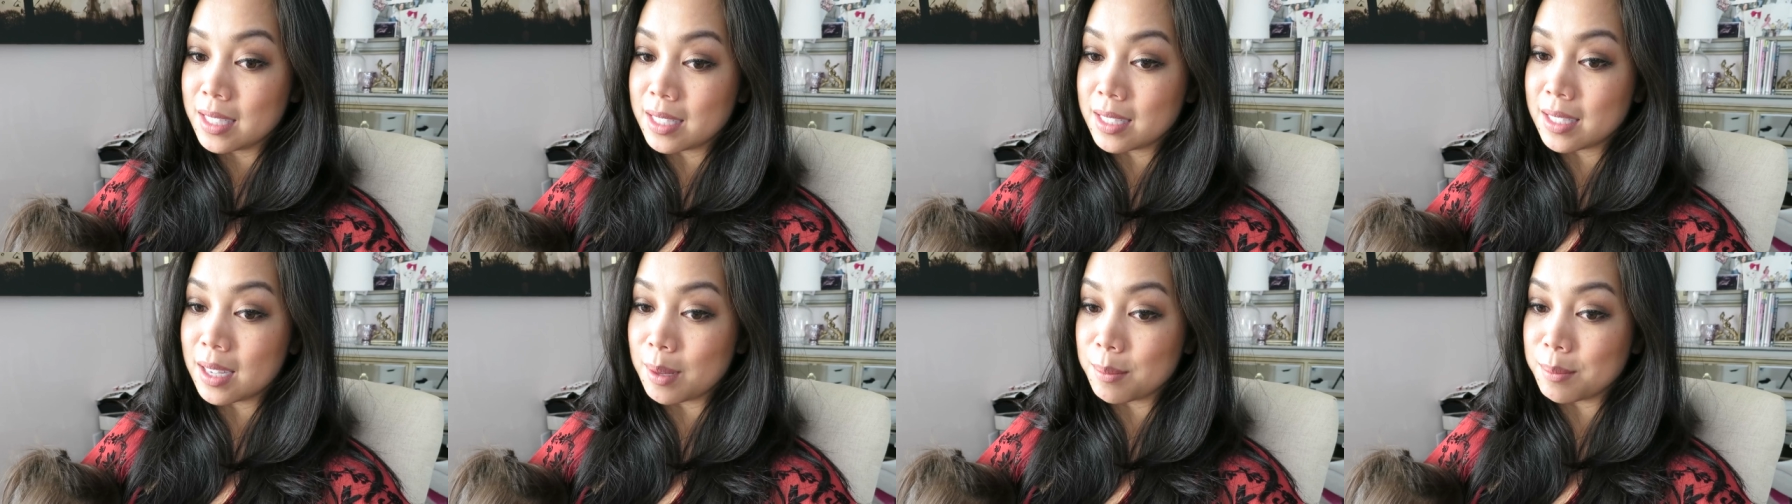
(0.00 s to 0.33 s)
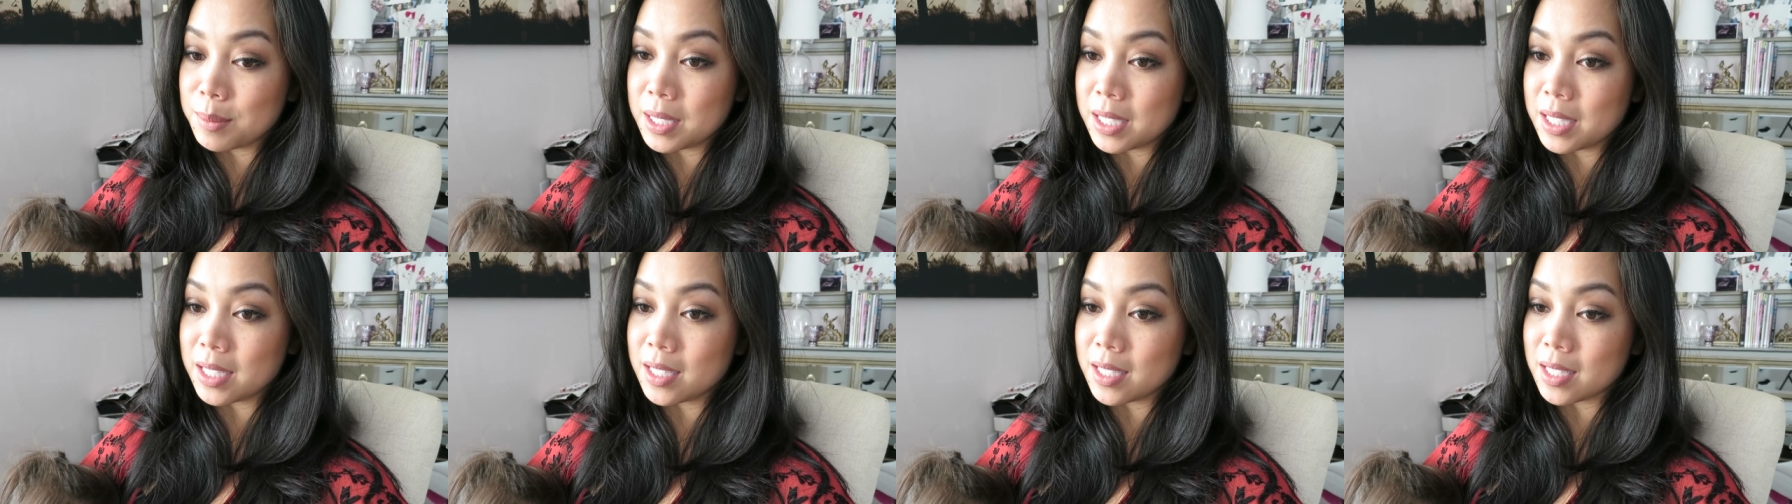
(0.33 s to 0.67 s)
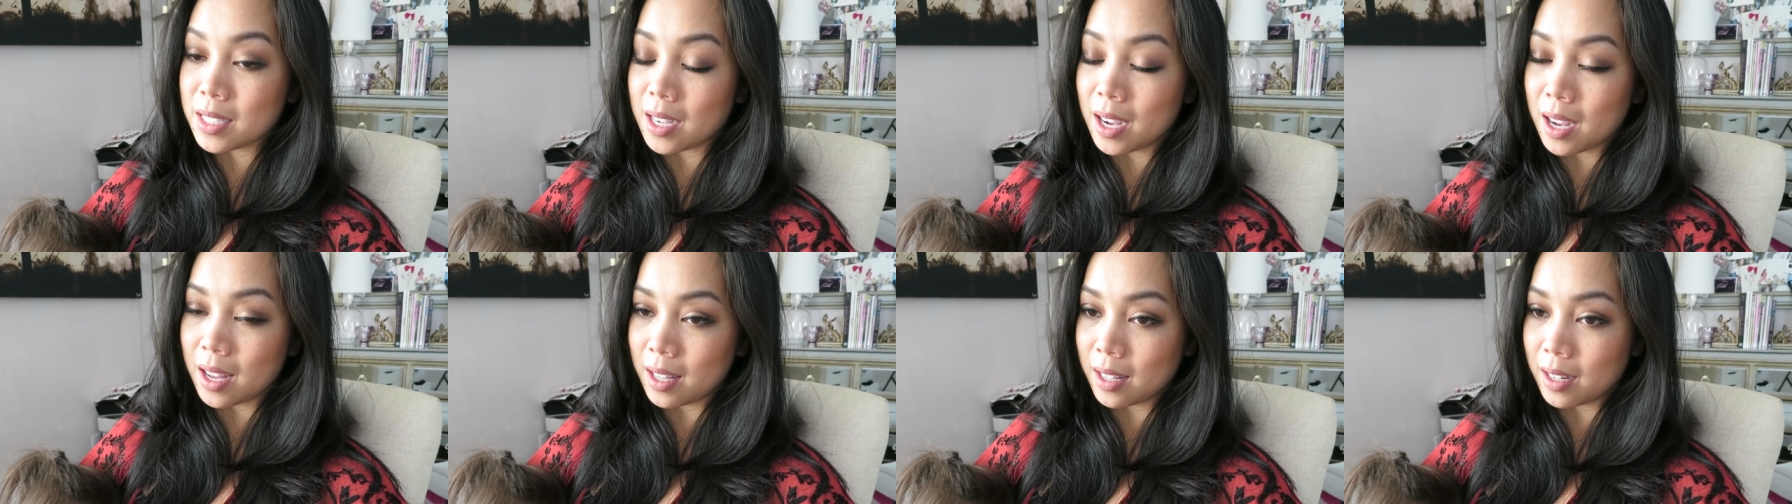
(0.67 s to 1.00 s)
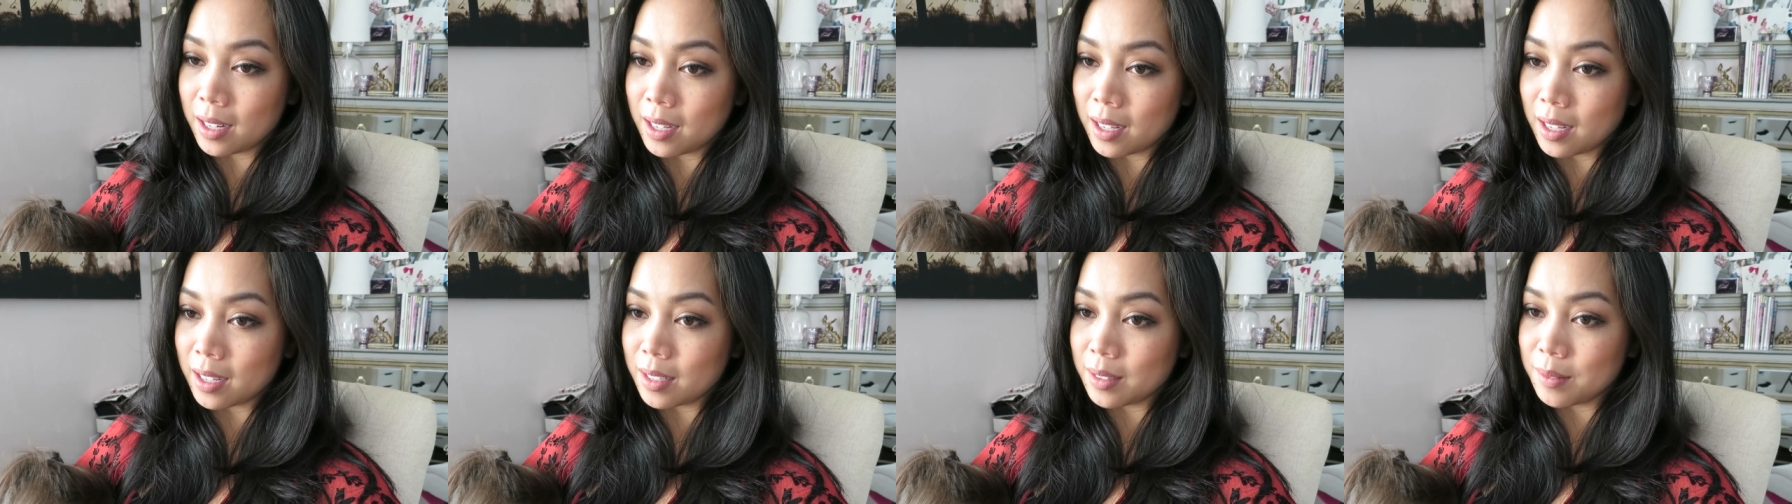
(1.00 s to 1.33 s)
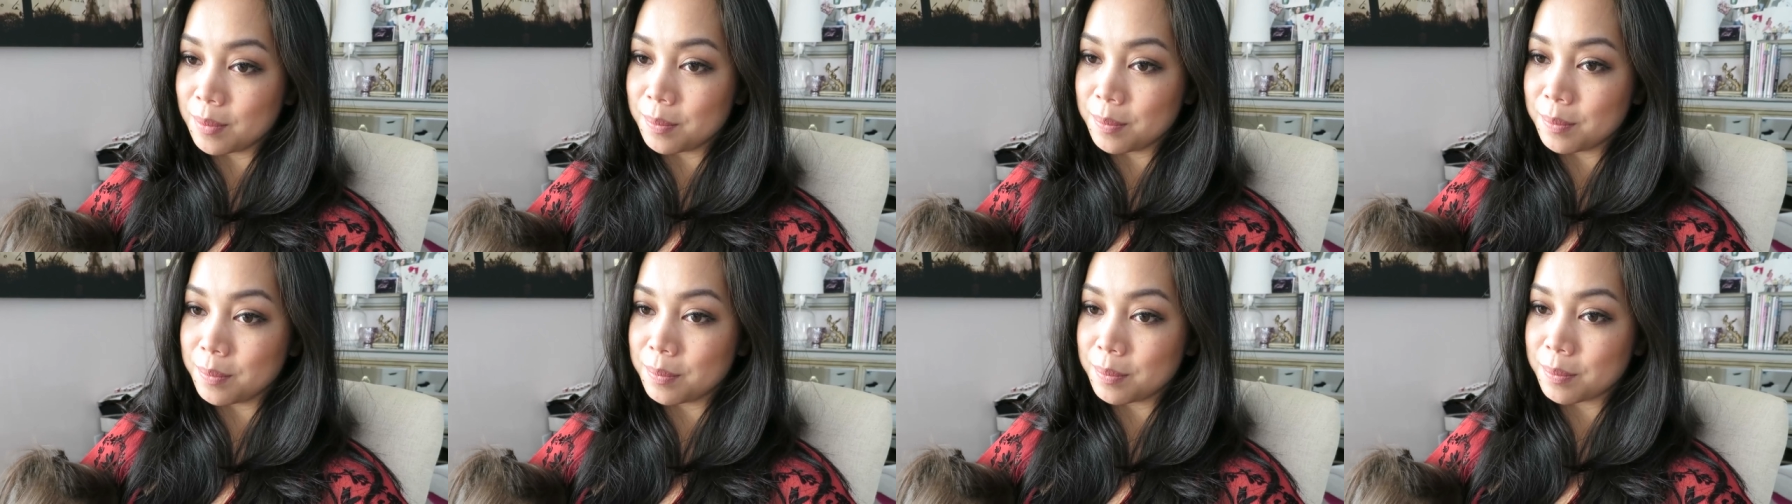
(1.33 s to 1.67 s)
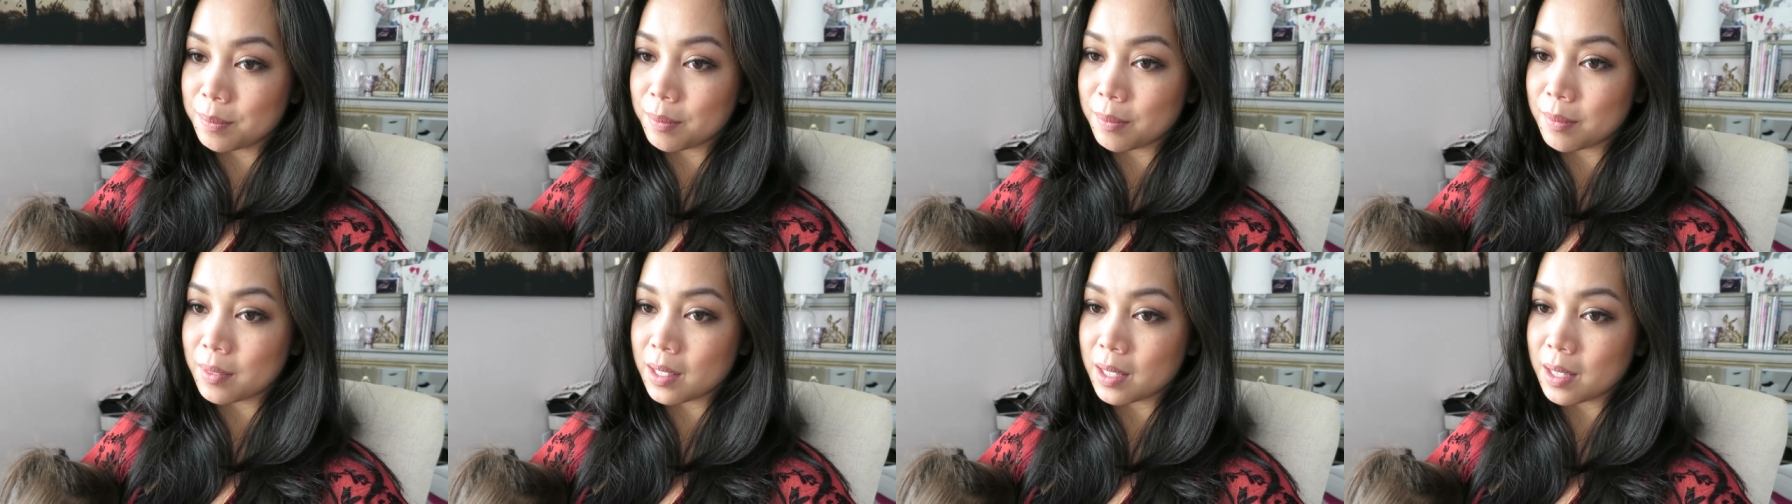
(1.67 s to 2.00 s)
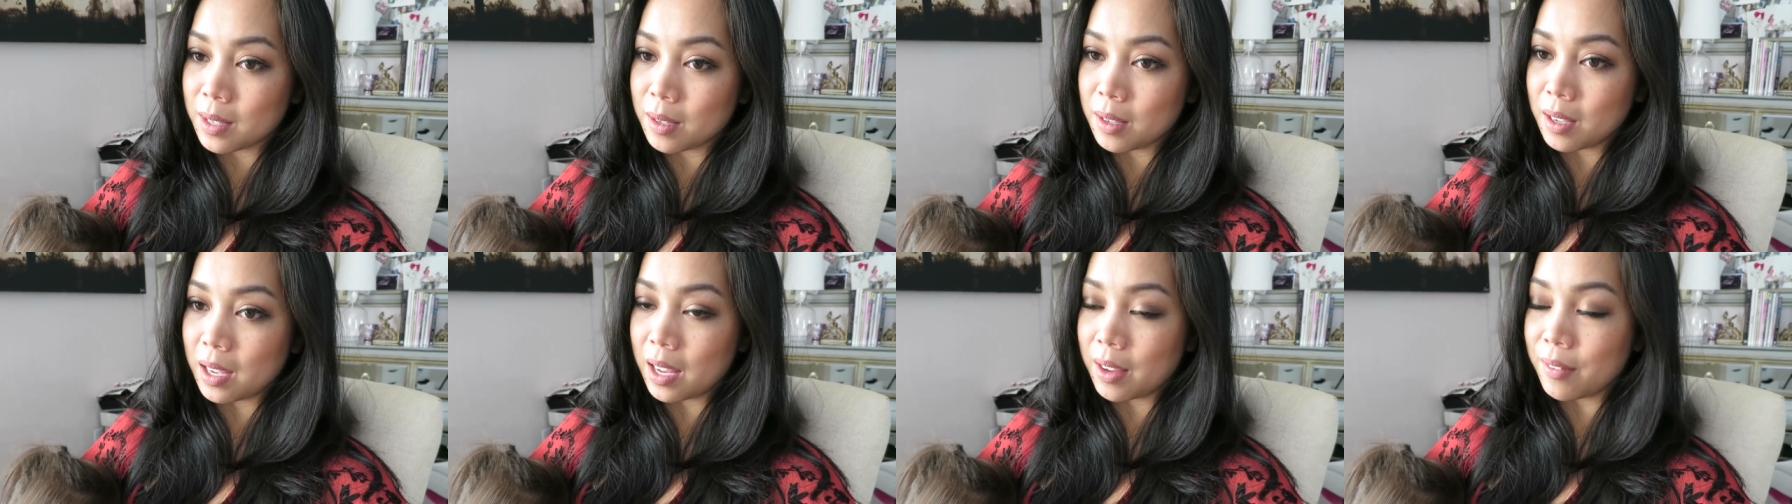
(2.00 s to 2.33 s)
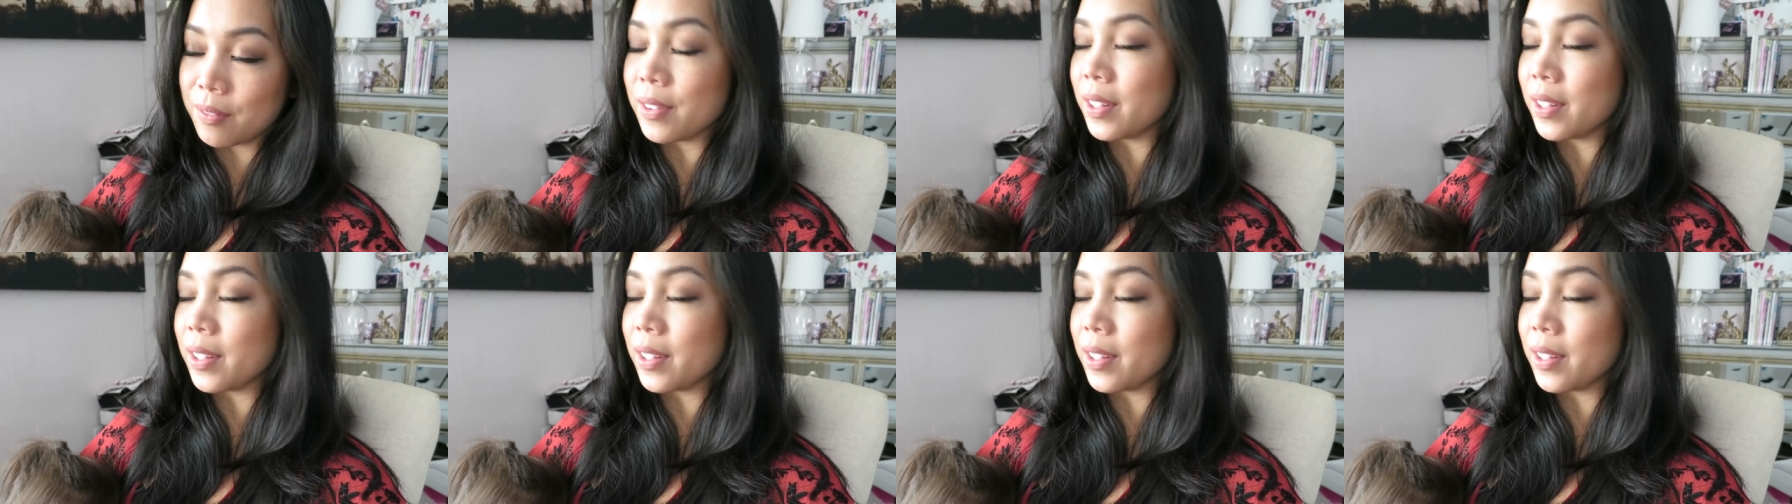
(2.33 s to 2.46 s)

Tempted to cut it. I